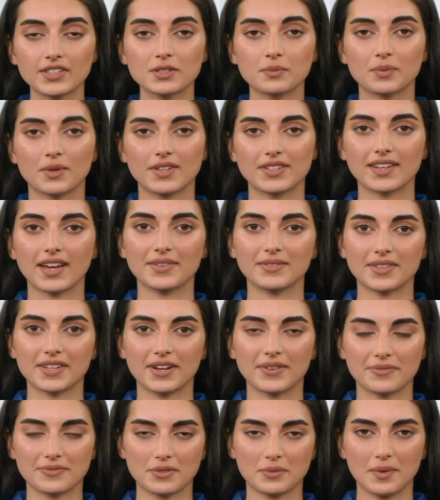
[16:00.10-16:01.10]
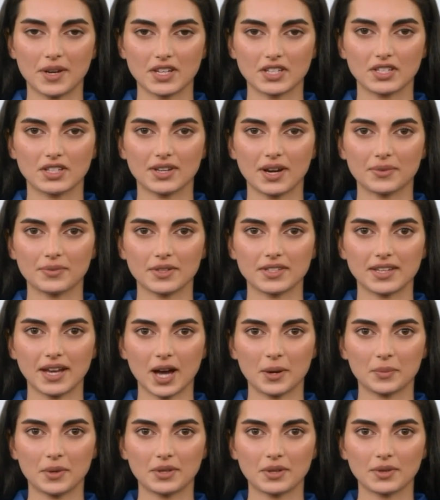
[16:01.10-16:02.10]
to present the information on the
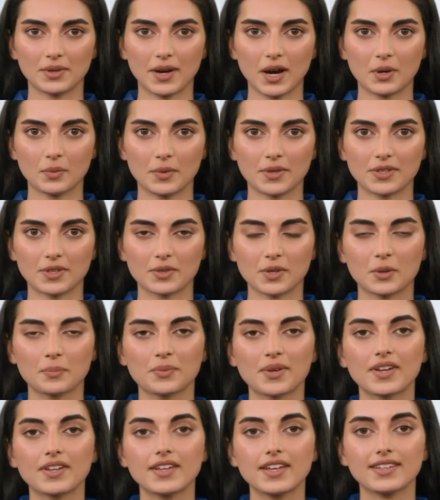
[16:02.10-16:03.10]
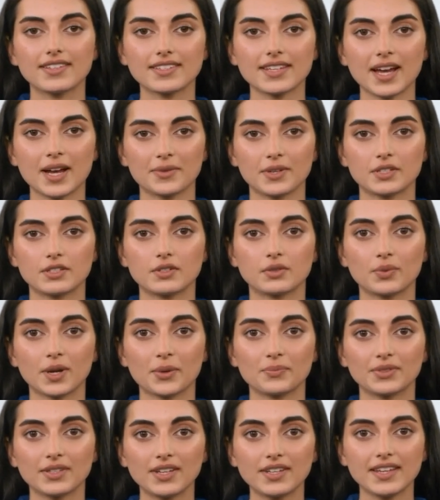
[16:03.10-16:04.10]
topic along with your opinions
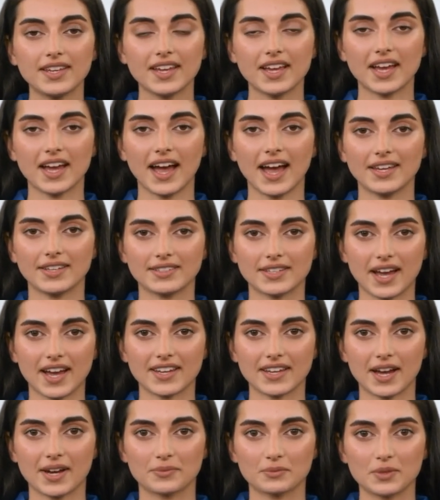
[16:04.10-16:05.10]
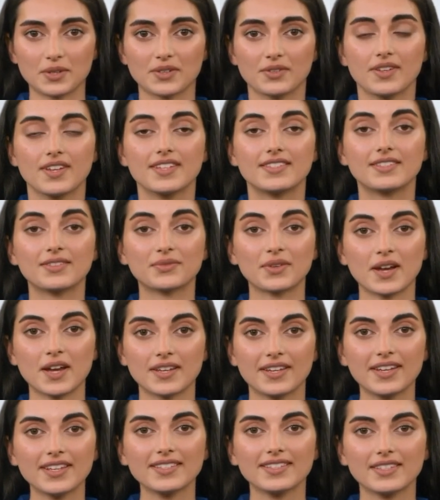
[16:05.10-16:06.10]
uninterrupted, and then have periods of
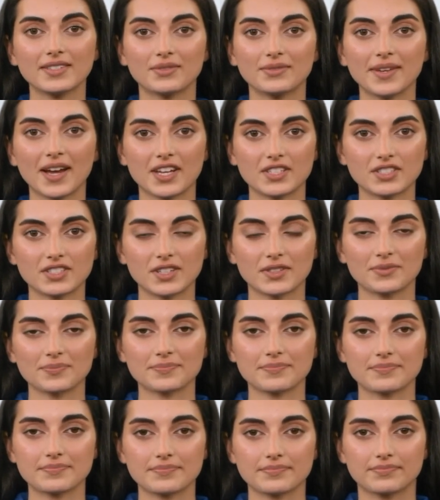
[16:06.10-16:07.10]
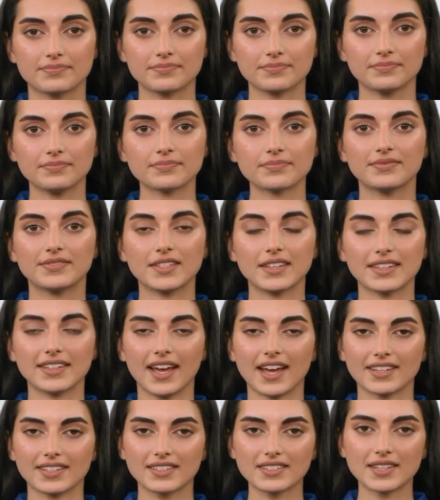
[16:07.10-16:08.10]
audience interaction. The
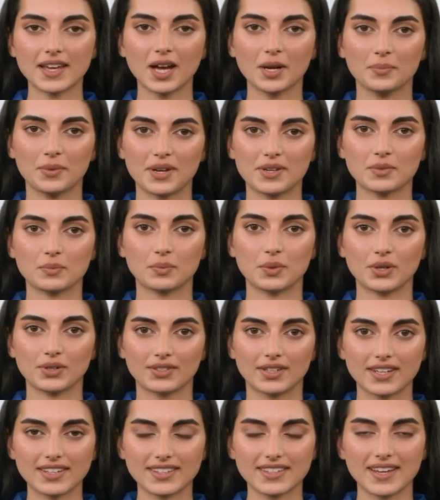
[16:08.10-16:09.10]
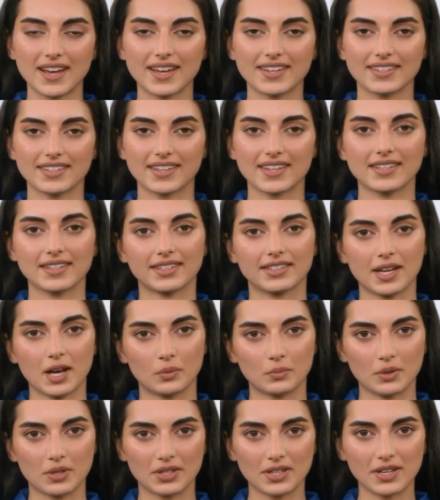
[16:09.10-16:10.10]
next topic we'll discuss is
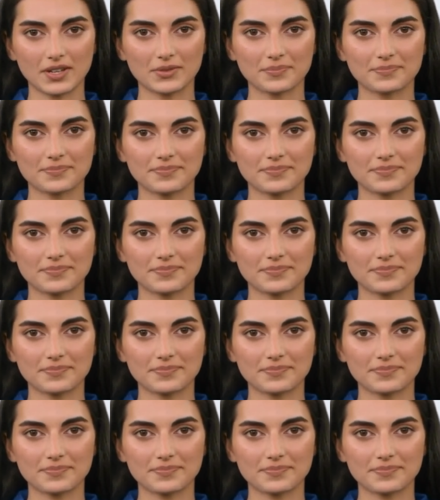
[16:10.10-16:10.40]
networking.